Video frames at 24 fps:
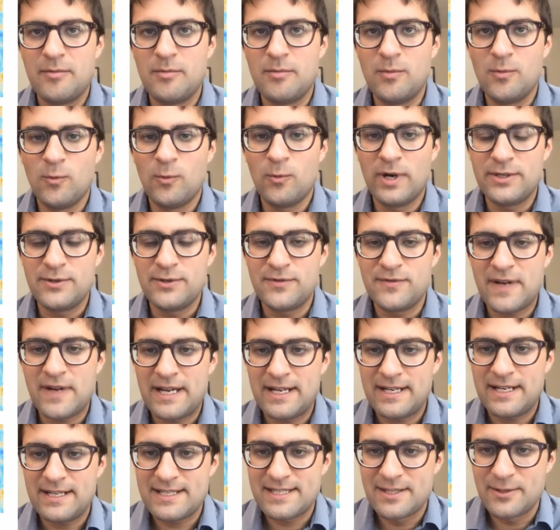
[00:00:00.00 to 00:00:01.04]

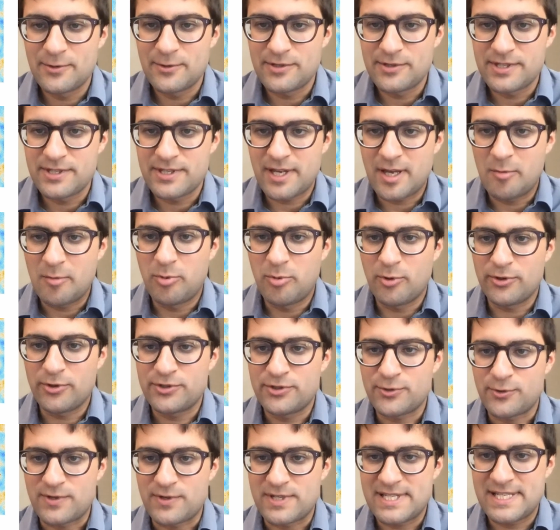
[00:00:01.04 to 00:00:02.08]
what you find is those
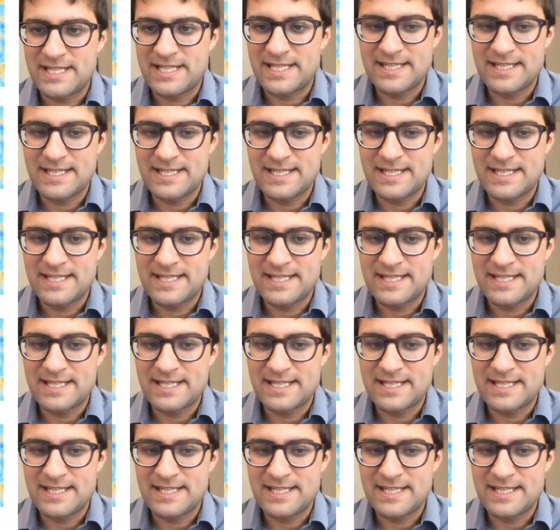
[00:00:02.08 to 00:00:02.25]
point